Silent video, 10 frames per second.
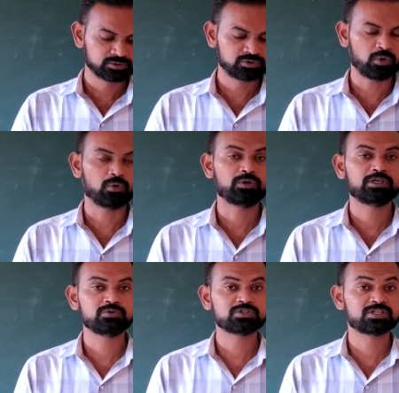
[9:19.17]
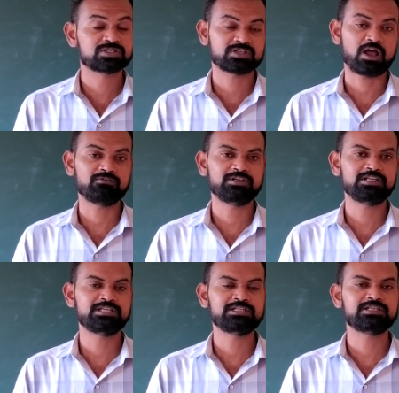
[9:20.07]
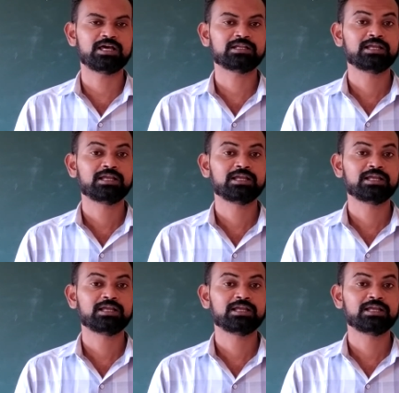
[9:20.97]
So he was the savvy leader.